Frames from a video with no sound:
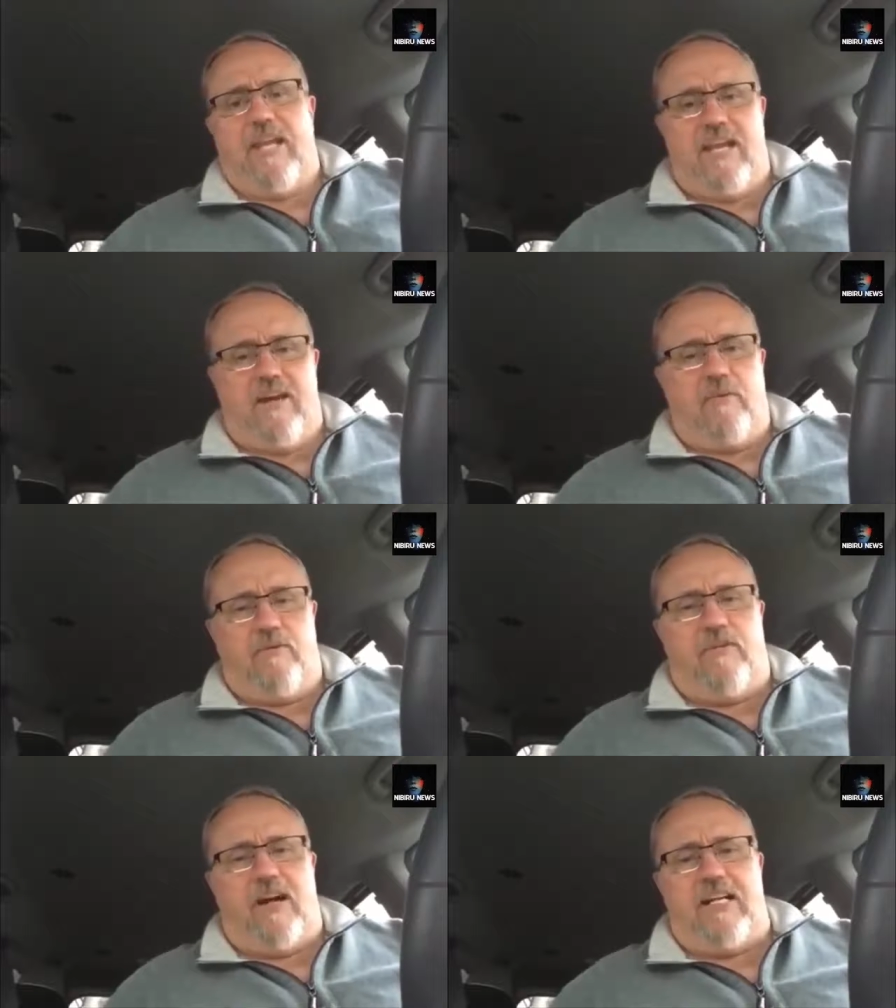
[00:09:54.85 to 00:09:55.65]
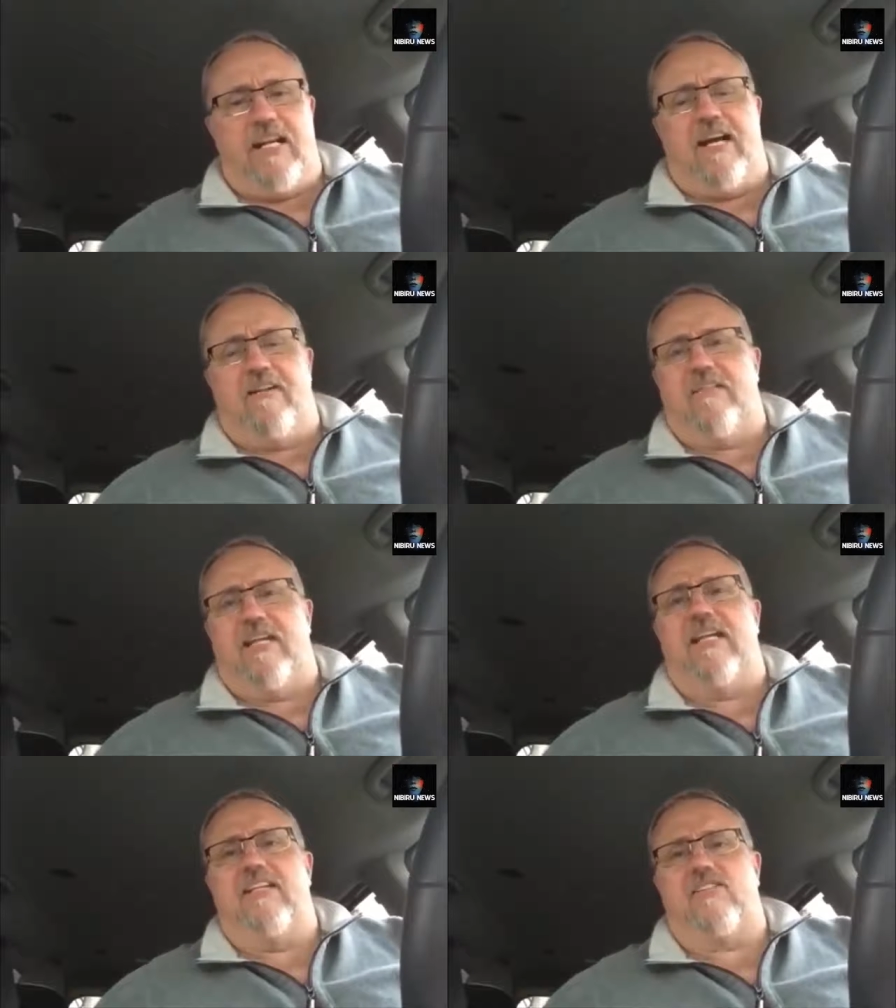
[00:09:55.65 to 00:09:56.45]
and we're finding out
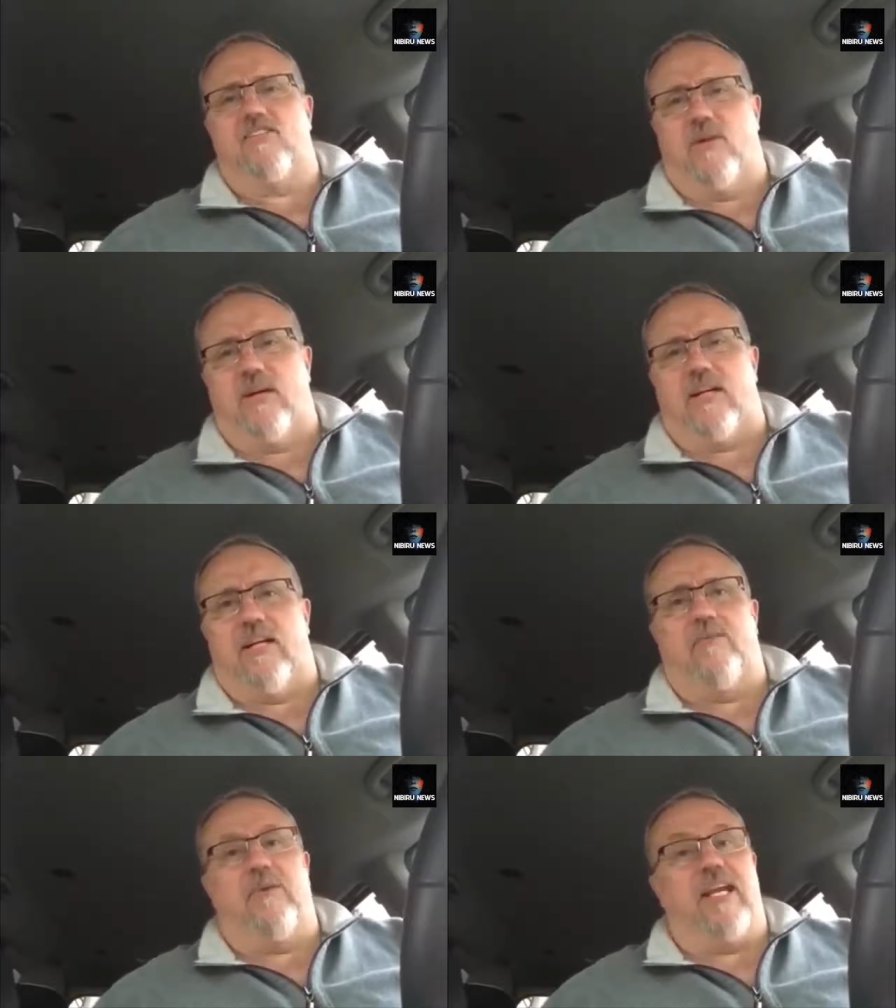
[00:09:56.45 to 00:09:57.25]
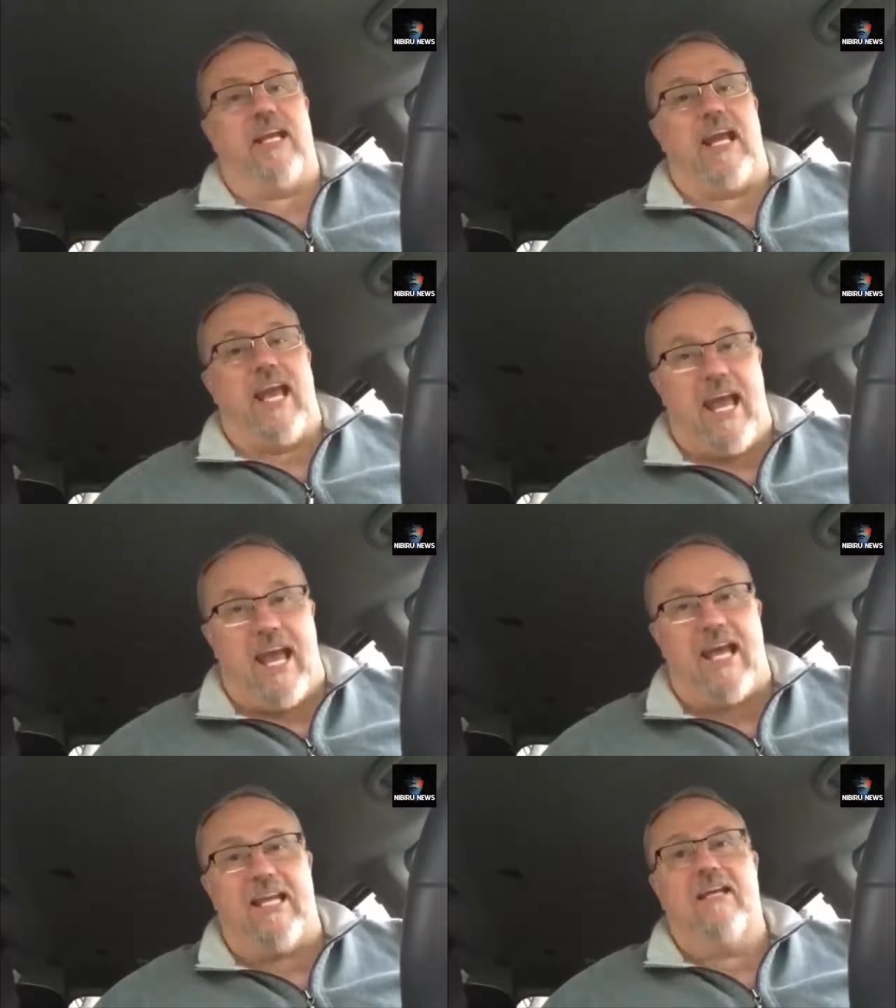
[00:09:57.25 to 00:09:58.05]
that historically we
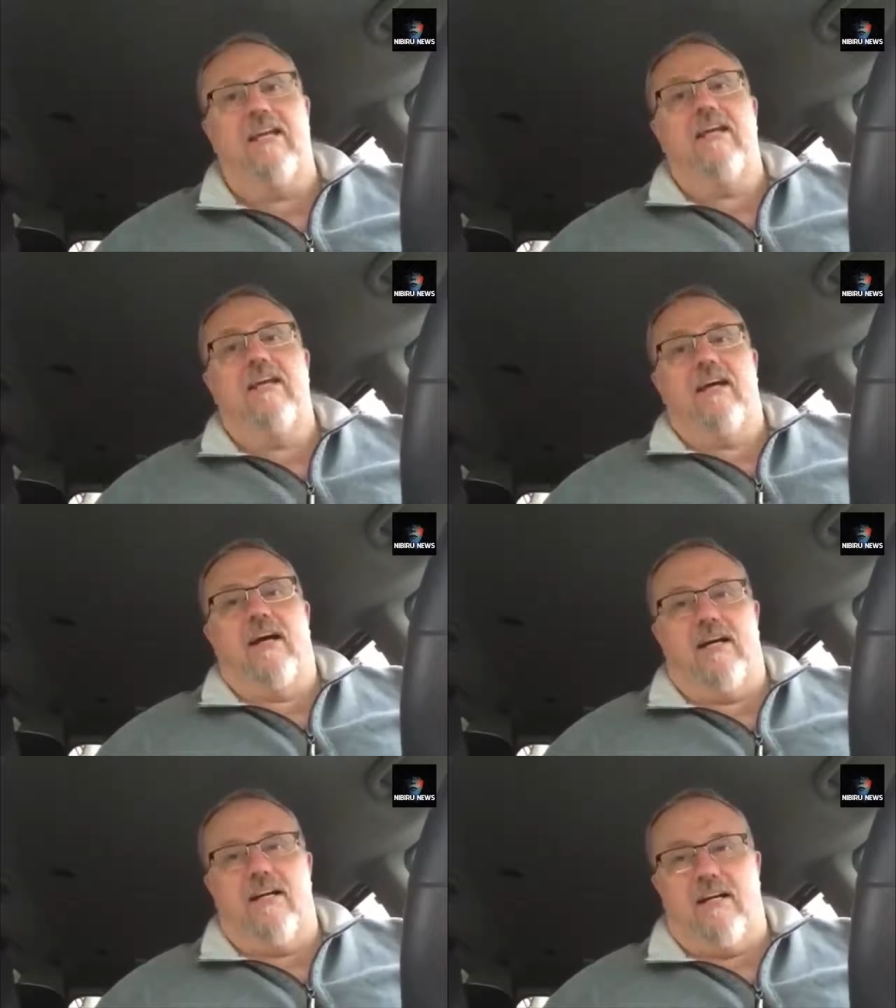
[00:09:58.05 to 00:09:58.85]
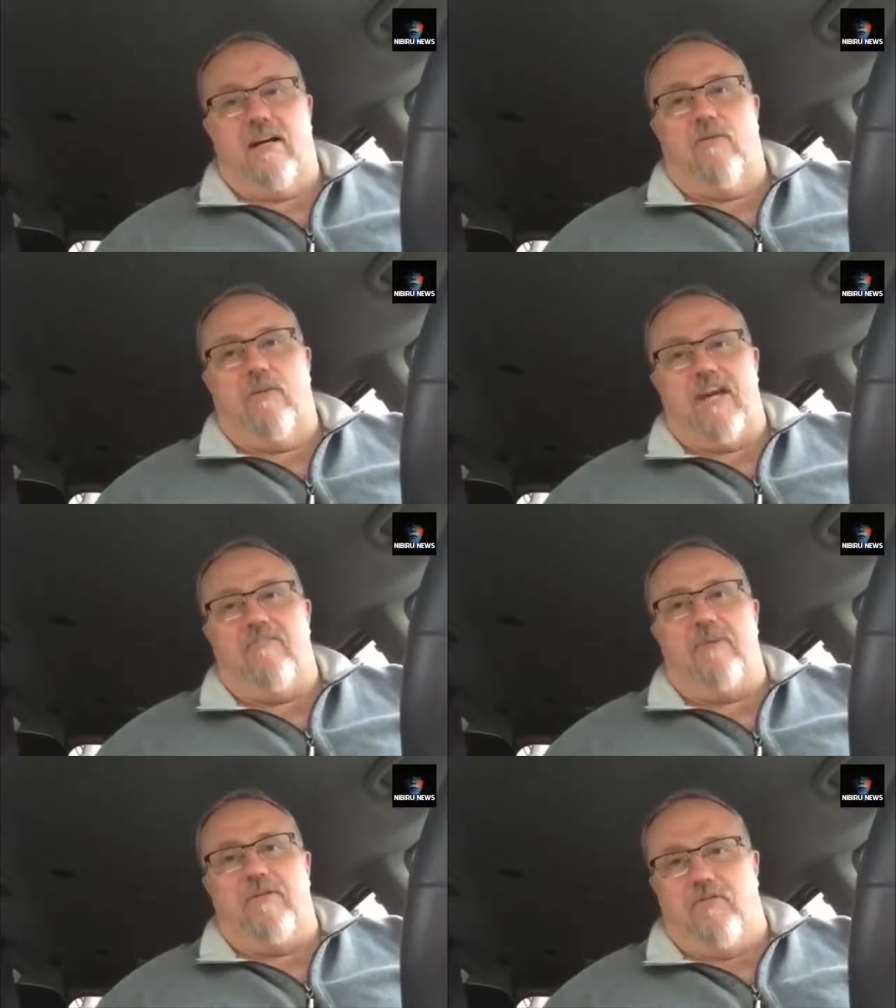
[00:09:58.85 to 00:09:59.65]
had an, a
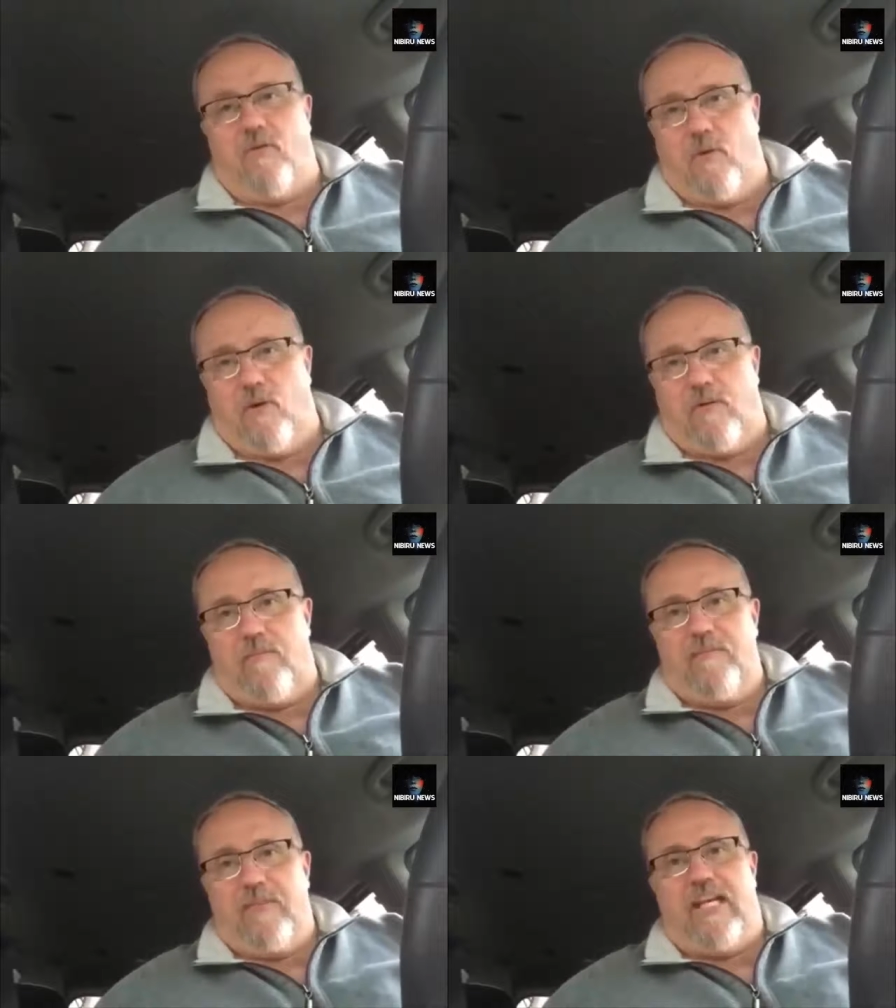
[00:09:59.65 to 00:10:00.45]
wave before.